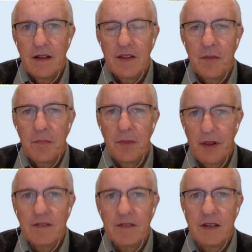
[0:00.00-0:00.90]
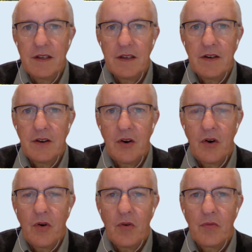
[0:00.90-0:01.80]
ability
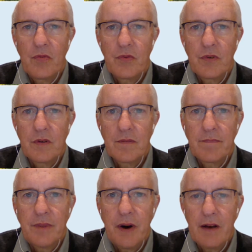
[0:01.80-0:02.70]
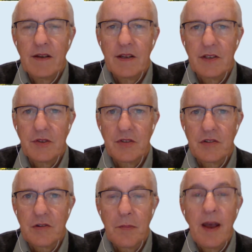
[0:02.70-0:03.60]
of biodiesel to
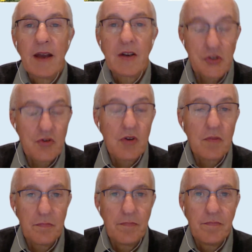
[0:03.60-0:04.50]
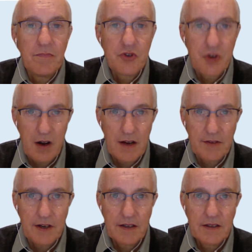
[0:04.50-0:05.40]
remain a strong
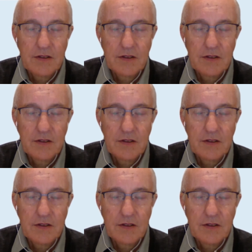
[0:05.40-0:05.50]
driver